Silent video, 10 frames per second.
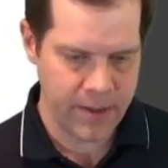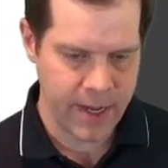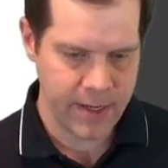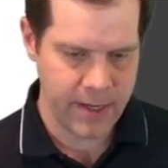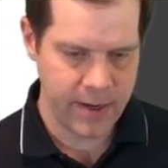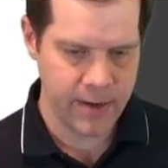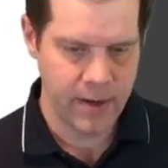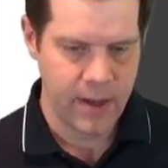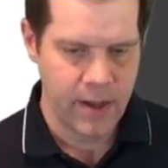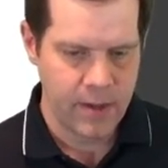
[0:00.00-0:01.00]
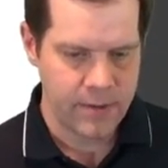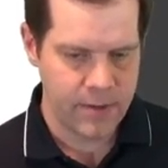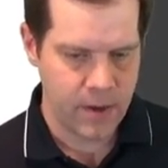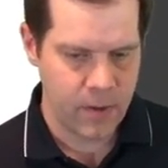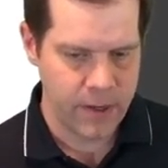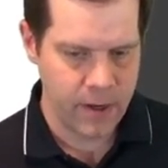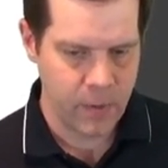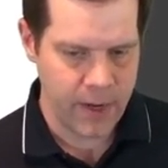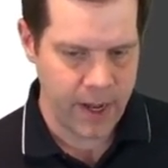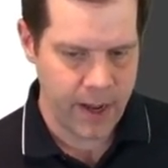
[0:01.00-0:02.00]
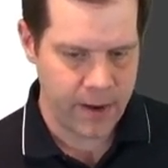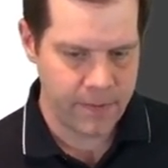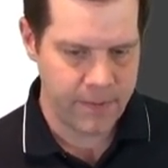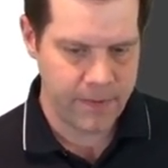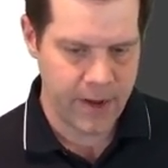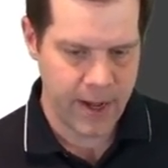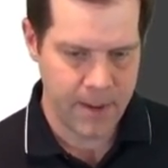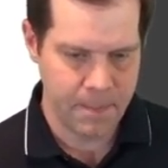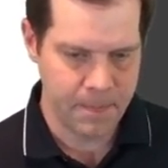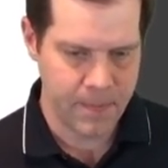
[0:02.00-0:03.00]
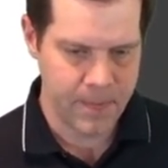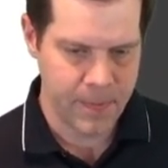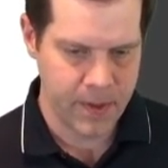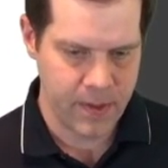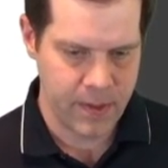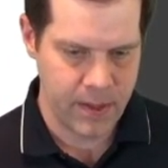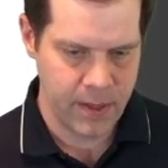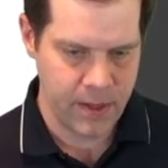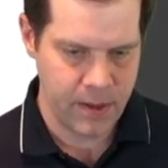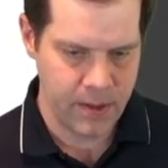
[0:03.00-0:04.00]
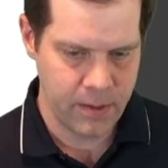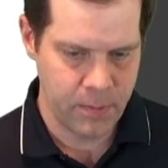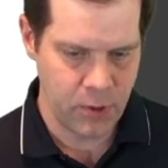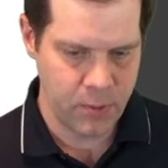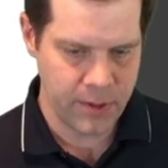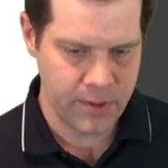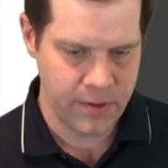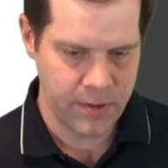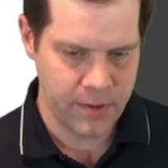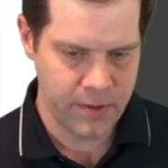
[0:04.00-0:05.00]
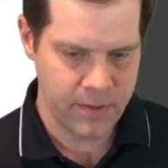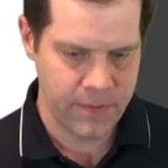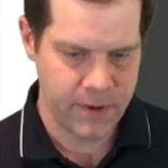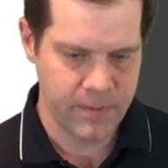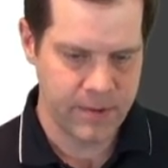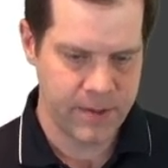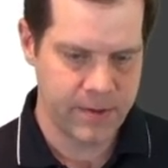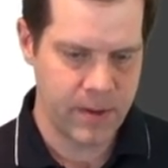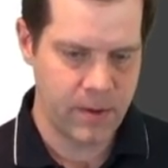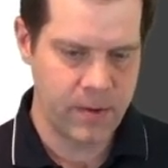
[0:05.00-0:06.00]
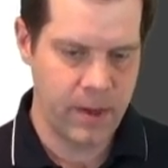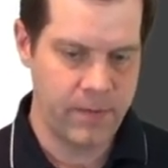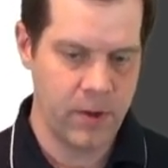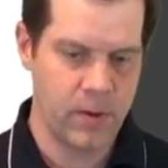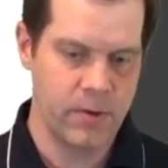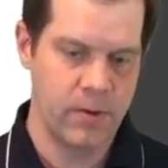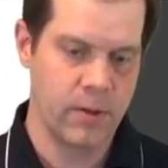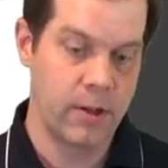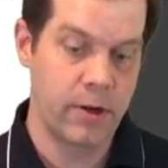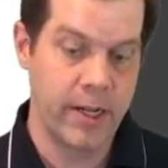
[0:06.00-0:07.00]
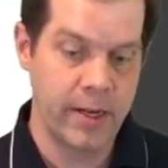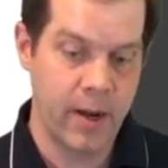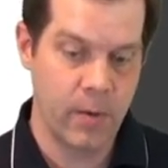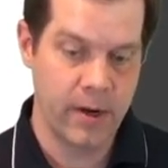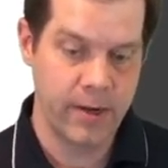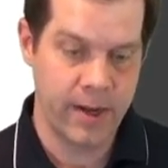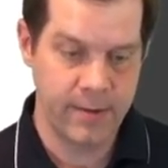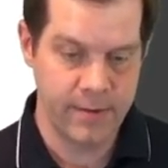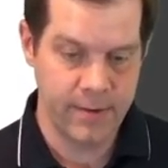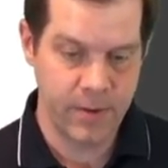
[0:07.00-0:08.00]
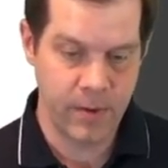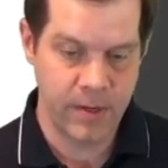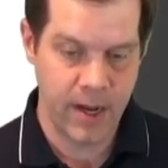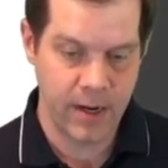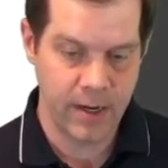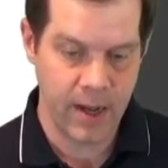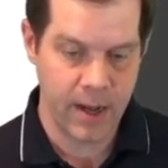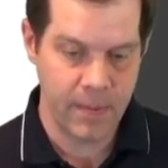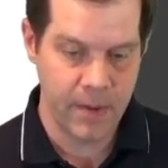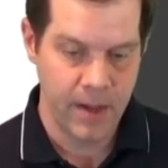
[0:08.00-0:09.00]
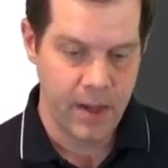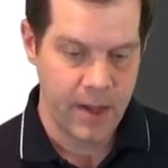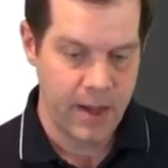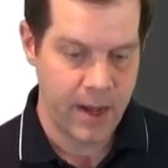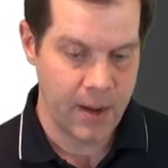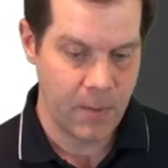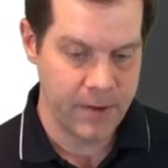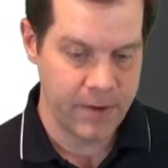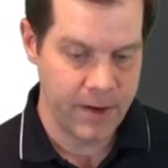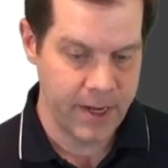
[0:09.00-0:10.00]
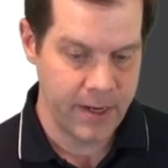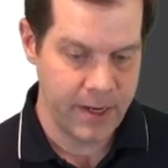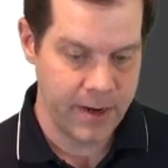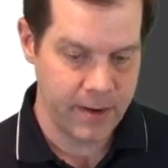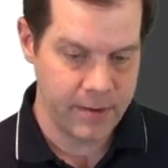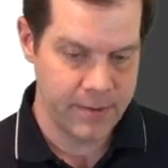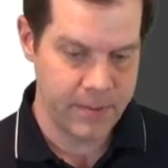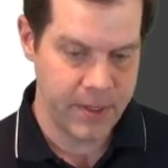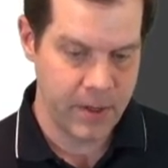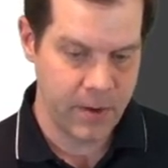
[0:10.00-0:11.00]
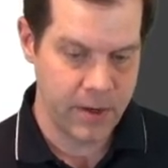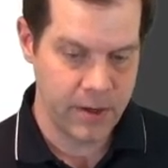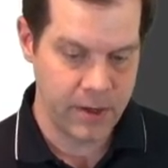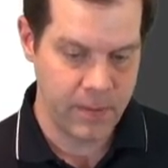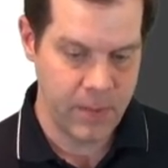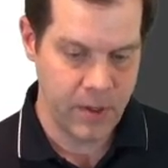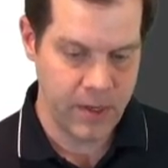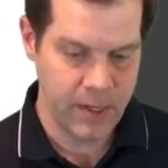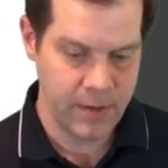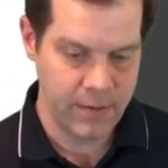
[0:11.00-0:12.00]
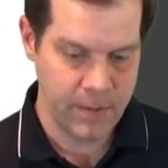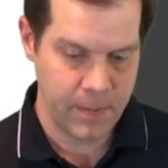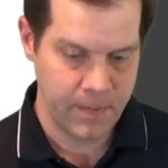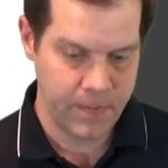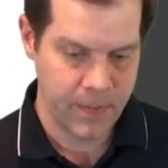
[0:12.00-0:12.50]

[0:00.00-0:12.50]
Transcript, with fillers: on that here. So here we have um, the, the blueprint from Cisco. If you go to learningnetwork.cisco.com, um, once you're in here, simply go under communities